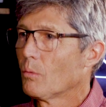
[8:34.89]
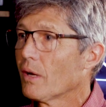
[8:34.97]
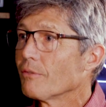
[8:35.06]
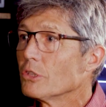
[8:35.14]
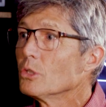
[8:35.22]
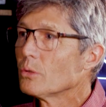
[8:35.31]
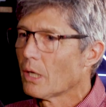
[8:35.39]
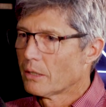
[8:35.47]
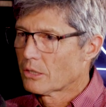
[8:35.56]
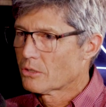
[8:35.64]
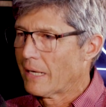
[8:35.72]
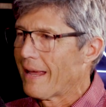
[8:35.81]
what have you done
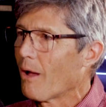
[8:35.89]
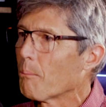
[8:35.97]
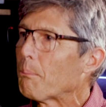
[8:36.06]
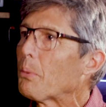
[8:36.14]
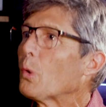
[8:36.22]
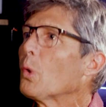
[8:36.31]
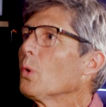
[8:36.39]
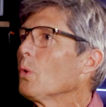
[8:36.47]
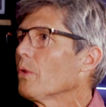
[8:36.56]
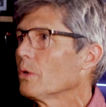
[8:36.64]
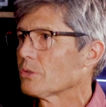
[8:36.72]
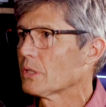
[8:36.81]
to try to help pull
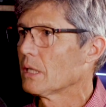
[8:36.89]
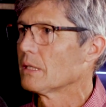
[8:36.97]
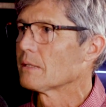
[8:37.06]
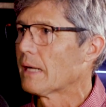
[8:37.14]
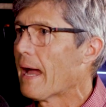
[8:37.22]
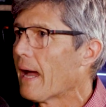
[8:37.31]
those kids